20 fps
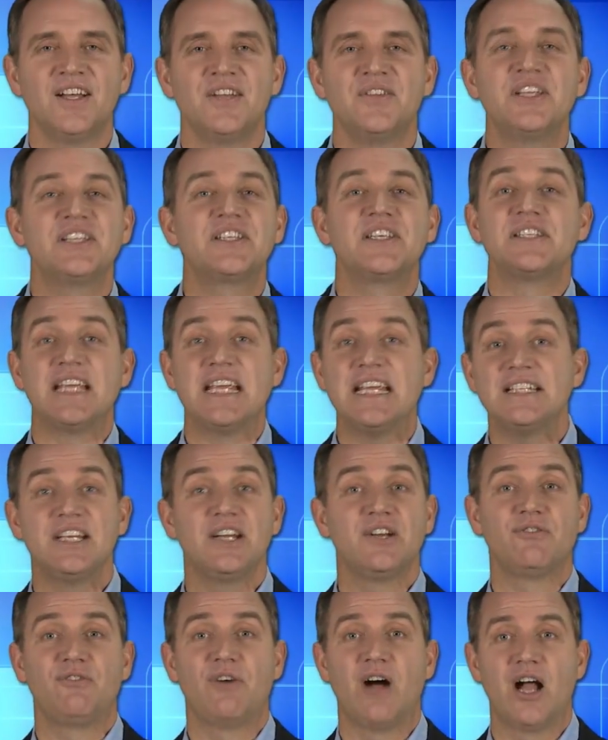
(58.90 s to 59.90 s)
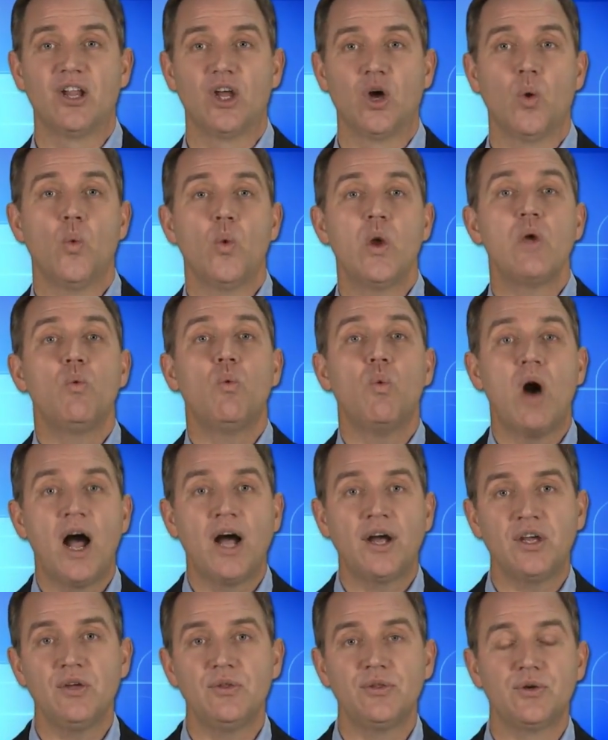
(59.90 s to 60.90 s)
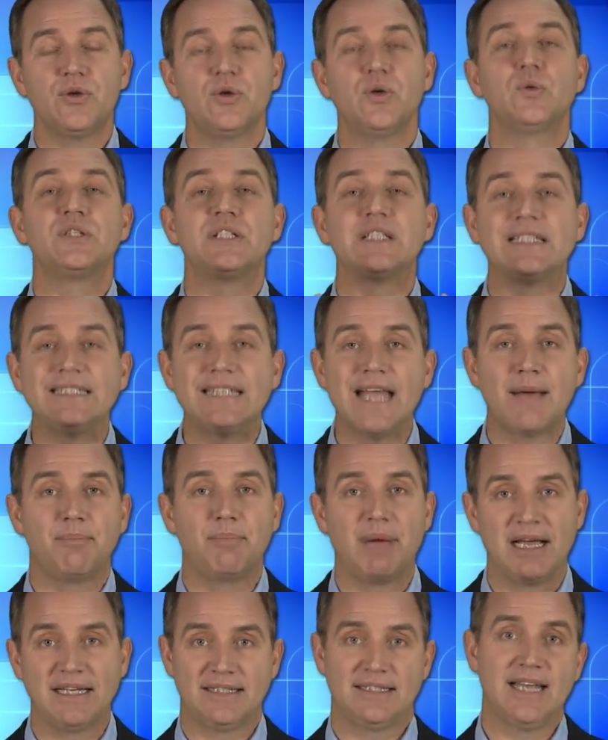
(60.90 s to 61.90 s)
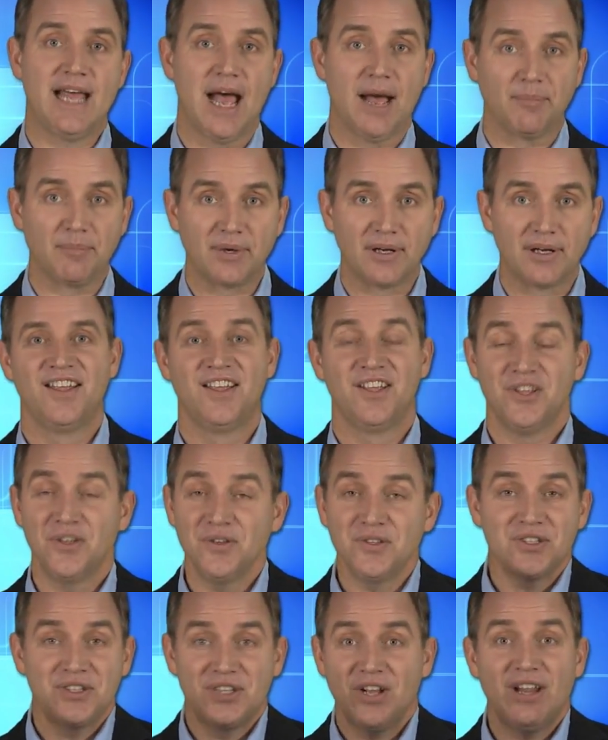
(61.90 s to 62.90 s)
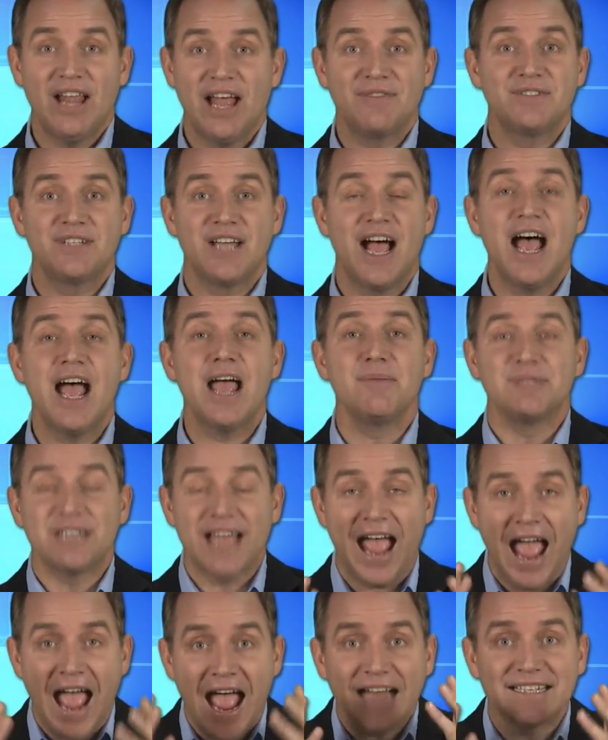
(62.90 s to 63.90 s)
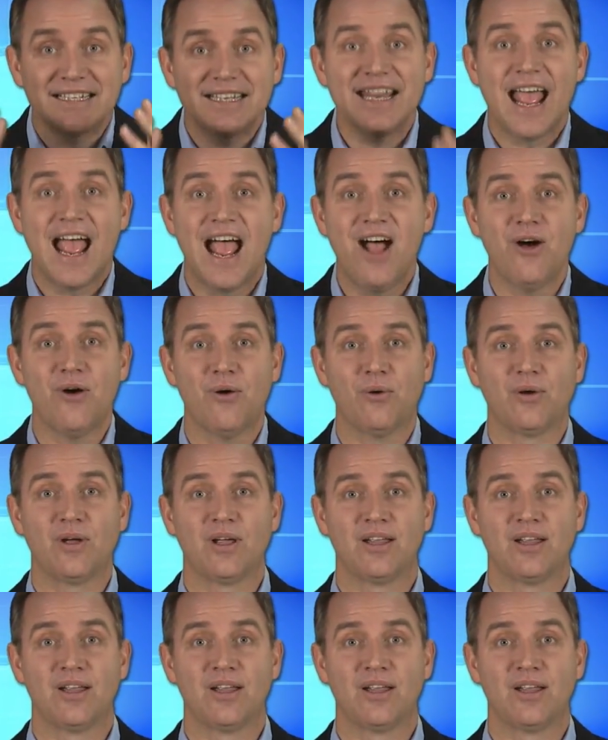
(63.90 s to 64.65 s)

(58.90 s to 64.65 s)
This is easy to follow. We walk you through step by step. You still have time to act now.